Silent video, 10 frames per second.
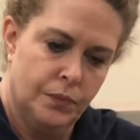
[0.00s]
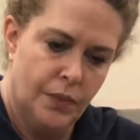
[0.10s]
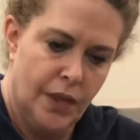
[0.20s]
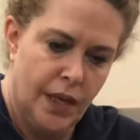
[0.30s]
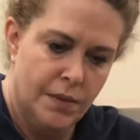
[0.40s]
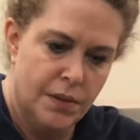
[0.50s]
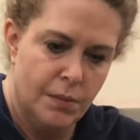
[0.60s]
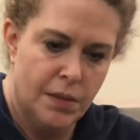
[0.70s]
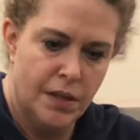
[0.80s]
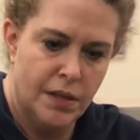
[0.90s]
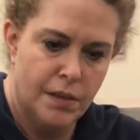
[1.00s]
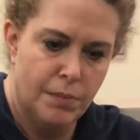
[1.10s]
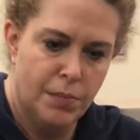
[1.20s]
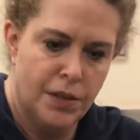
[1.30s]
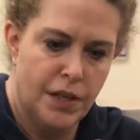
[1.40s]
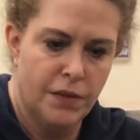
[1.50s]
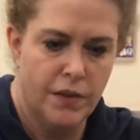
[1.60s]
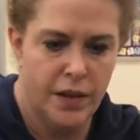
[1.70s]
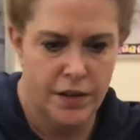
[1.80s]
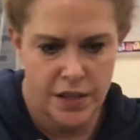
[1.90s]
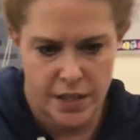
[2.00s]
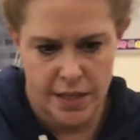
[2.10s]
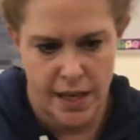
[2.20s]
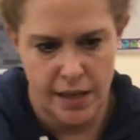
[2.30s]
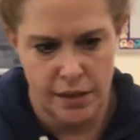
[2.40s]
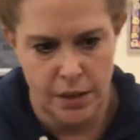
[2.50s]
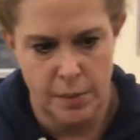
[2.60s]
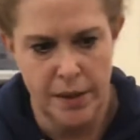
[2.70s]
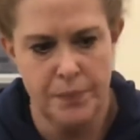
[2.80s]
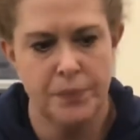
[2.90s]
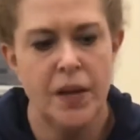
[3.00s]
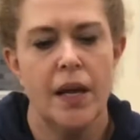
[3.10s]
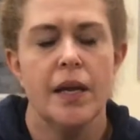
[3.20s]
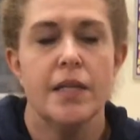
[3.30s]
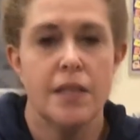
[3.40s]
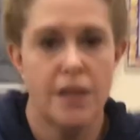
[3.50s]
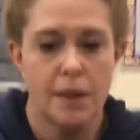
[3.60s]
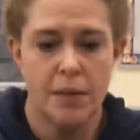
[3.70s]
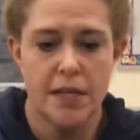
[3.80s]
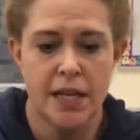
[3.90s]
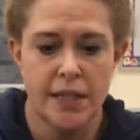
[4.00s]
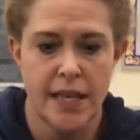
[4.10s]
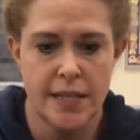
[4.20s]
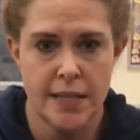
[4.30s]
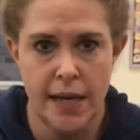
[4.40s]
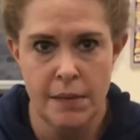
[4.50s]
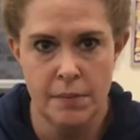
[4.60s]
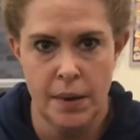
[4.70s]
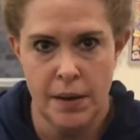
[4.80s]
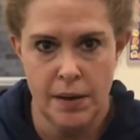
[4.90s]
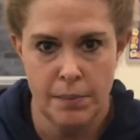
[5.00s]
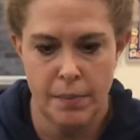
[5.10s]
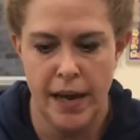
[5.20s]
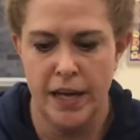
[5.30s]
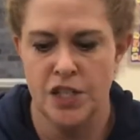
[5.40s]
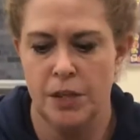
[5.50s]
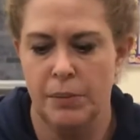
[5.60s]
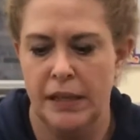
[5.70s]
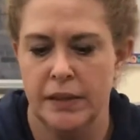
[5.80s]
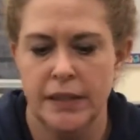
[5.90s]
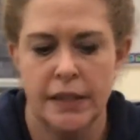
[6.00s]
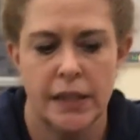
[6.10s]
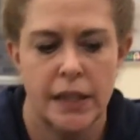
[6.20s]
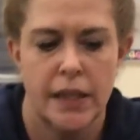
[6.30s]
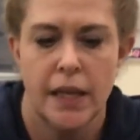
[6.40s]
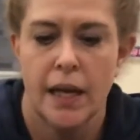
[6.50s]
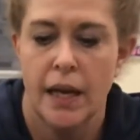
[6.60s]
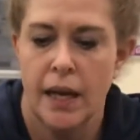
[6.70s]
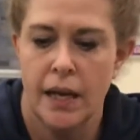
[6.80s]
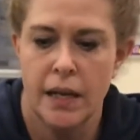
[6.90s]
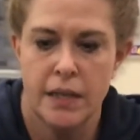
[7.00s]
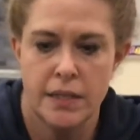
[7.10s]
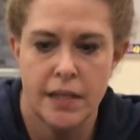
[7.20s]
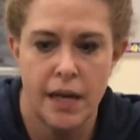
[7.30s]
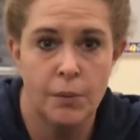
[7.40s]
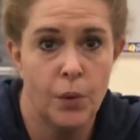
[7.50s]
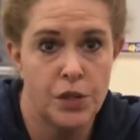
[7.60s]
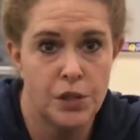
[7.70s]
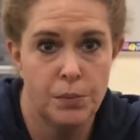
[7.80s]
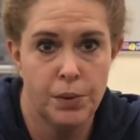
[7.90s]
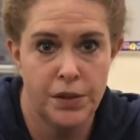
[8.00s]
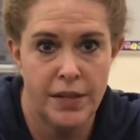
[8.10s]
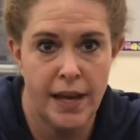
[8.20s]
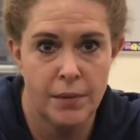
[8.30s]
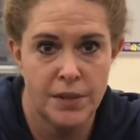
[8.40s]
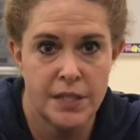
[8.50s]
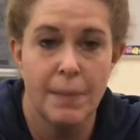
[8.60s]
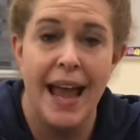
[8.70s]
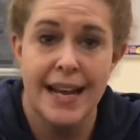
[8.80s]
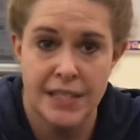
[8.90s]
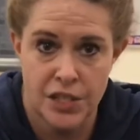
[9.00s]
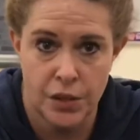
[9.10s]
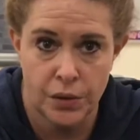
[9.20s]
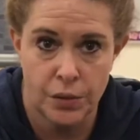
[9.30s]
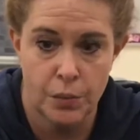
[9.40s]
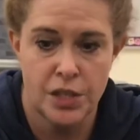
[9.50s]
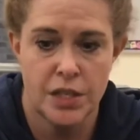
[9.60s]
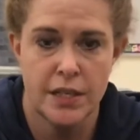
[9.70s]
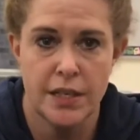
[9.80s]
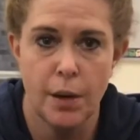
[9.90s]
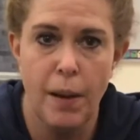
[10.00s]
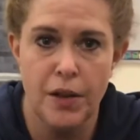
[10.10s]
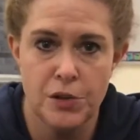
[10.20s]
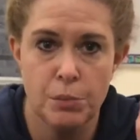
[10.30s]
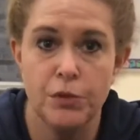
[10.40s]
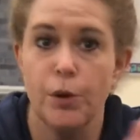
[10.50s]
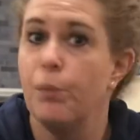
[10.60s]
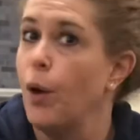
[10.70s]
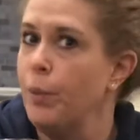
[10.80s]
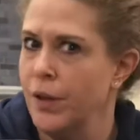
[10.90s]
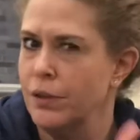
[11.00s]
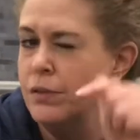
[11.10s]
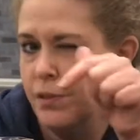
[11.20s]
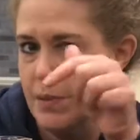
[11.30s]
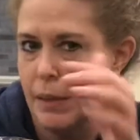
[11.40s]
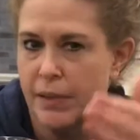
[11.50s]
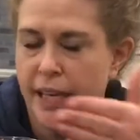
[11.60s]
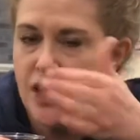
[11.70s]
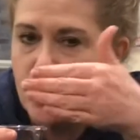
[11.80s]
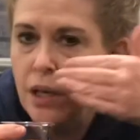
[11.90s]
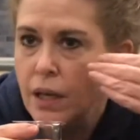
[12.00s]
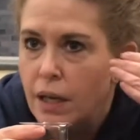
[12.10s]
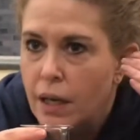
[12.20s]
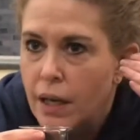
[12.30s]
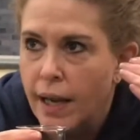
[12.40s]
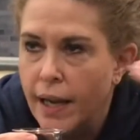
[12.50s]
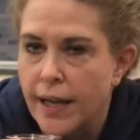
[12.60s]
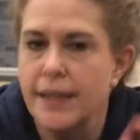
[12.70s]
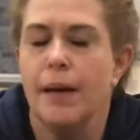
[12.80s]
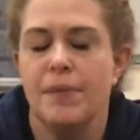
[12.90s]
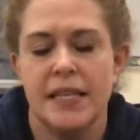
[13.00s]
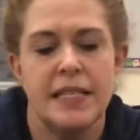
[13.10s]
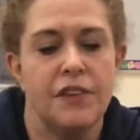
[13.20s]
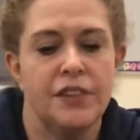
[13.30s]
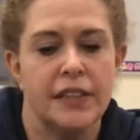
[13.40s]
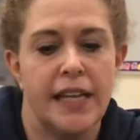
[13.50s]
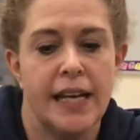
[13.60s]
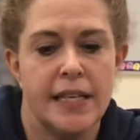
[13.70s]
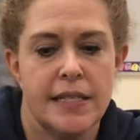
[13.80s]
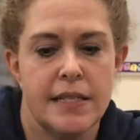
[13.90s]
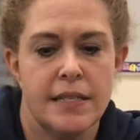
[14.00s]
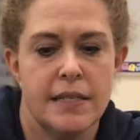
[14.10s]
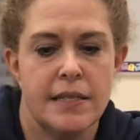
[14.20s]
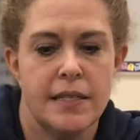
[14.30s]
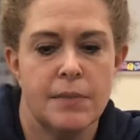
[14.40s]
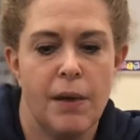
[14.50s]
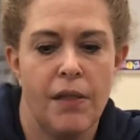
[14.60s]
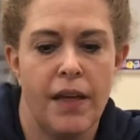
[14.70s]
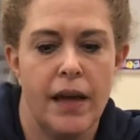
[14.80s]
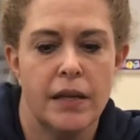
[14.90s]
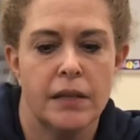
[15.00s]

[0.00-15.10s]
okay, so I'm gonna put that over there to the side a little bit. So then I'm going to take that same packaging peanut and I'm going to put that with some acetone, which is nail polish remover propanone from Table H. And yep, that's definitely, I can smell that.